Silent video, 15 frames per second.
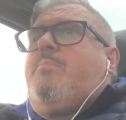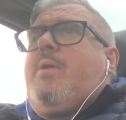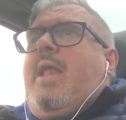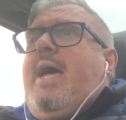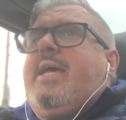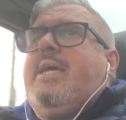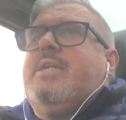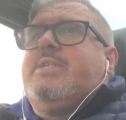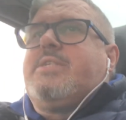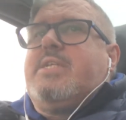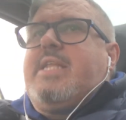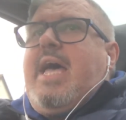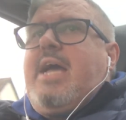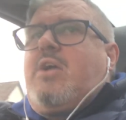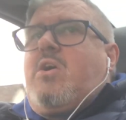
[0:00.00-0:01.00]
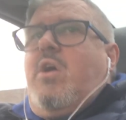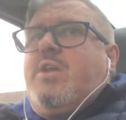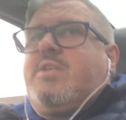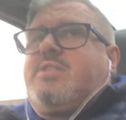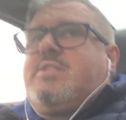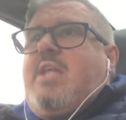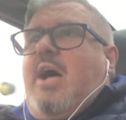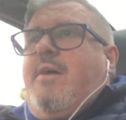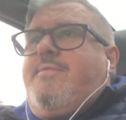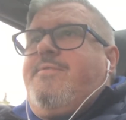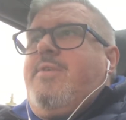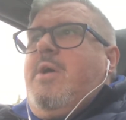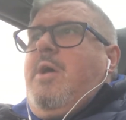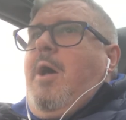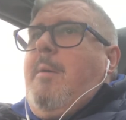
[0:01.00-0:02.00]
players and that kind of
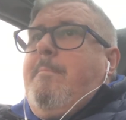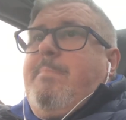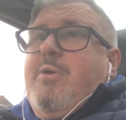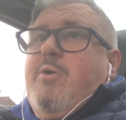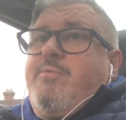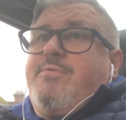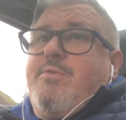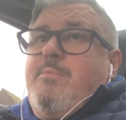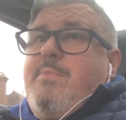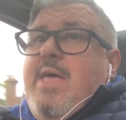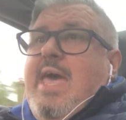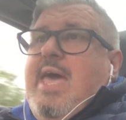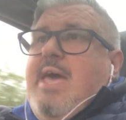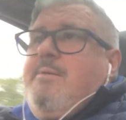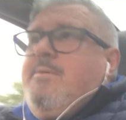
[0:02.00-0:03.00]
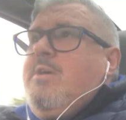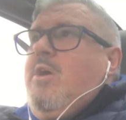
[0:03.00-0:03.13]
stuff and build from there?